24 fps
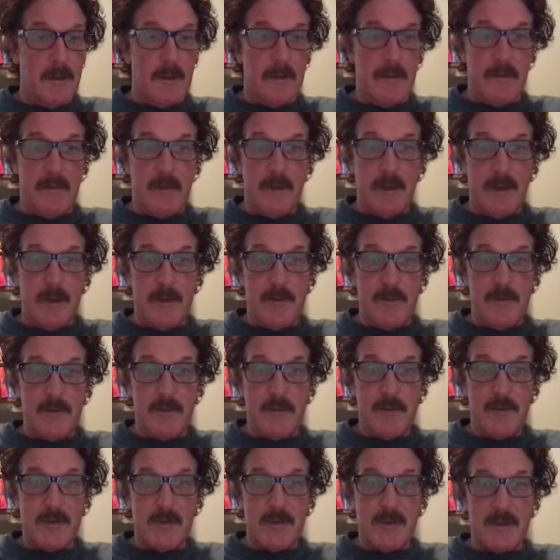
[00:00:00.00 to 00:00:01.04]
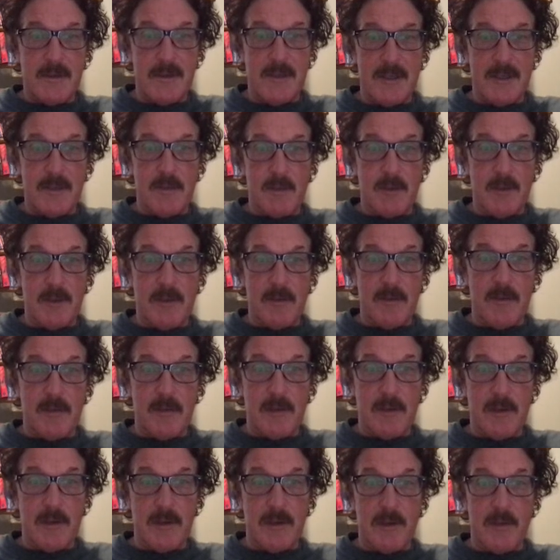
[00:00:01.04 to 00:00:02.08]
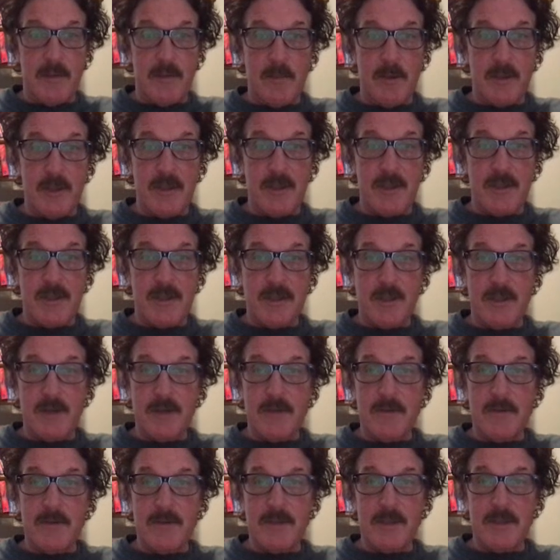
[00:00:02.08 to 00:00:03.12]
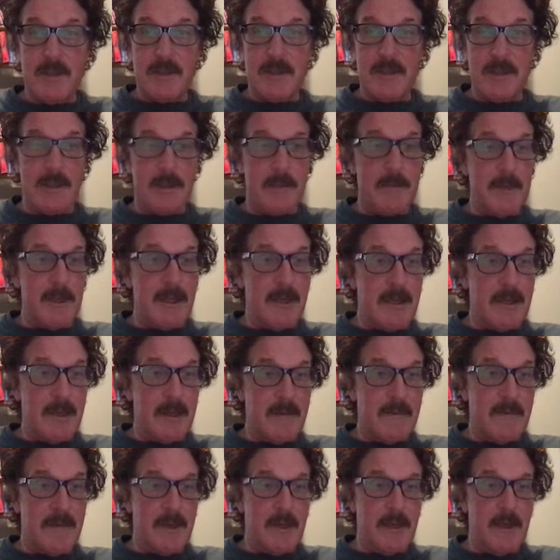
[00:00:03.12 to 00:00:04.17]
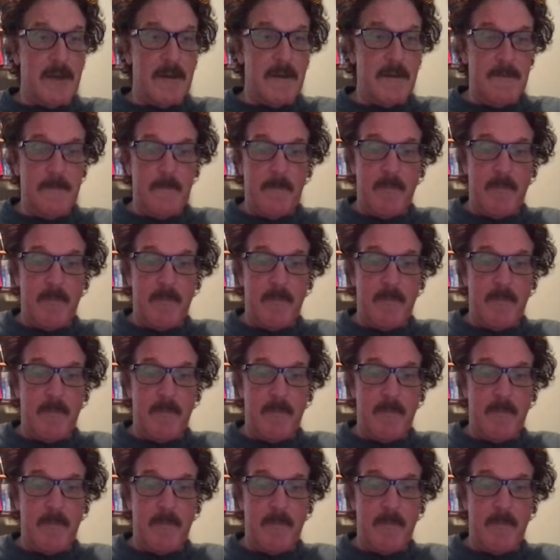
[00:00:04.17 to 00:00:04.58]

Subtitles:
videos. That's probably where a good place to go since I'm making a video.